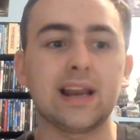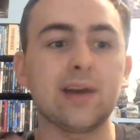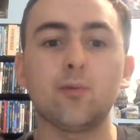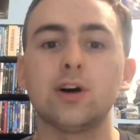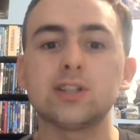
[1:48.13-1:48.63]

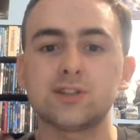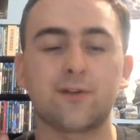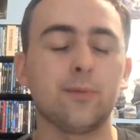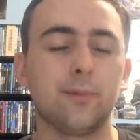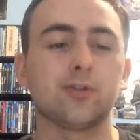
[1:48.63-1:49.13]
It was,
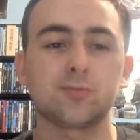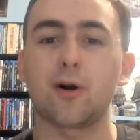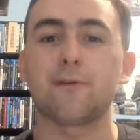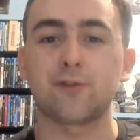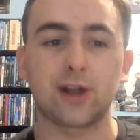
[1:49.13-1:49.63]
for the most
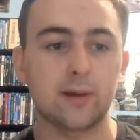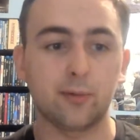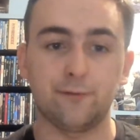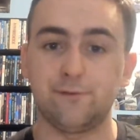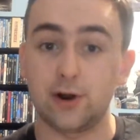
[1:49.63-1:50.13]
part,
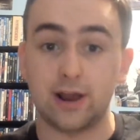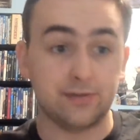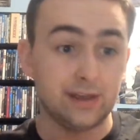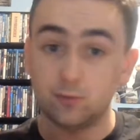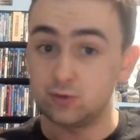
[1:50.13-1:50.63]
forgettable fun. I
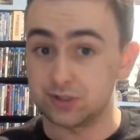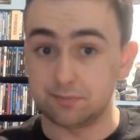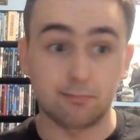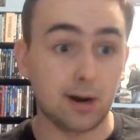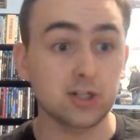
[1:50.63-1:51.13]
think it was
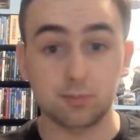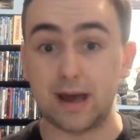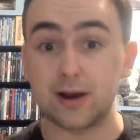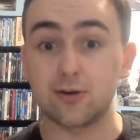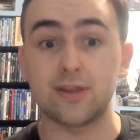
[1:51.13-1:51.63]
much
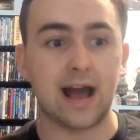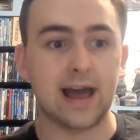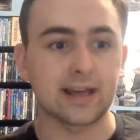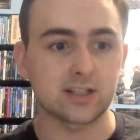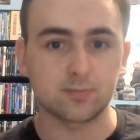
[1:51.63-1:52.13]
better than
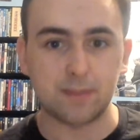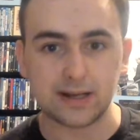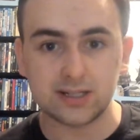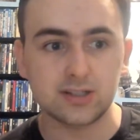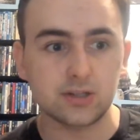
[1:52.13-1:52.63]
I
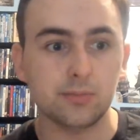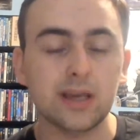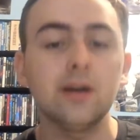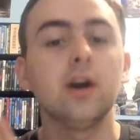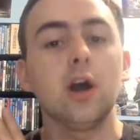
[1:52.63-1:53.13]
expected it to
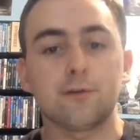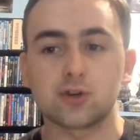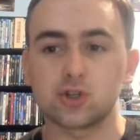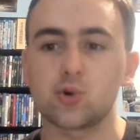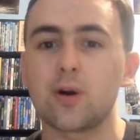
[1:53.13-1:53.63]
be,
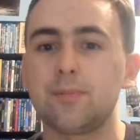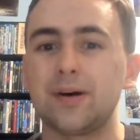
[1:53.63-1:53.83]
for sure.